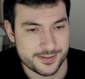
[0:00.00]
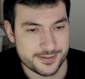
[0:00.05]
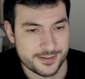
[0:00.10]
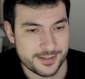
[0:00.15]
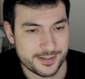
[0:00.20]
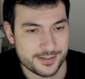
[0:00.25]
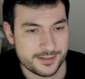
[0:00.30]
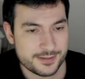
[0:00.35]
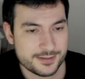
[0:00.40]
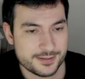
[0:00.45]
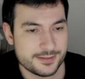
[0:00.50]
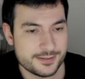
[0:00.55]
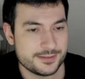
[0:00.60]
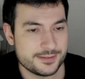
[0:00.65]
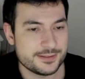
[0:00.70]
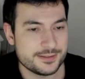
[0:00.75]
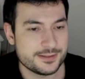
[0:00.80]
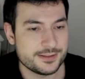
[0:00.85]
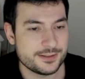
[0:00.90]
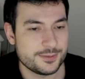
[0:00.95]
attack,
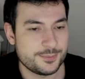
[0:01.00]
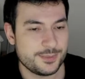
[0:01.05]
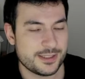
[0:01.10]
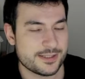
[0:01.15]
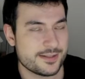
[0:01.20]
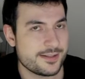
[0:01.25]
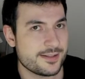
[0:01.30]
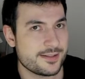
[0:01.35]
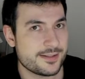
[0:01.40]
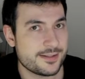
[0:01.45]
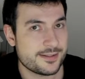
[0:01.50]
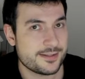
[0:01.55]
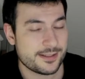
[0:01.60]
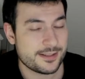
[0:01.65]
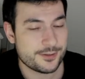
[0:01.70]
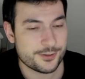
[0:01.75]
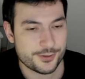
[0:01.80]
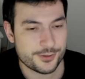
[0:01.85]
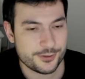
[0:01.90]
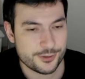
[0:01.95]
the +6
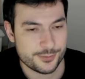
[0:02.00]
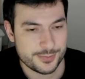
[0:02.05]
attack on all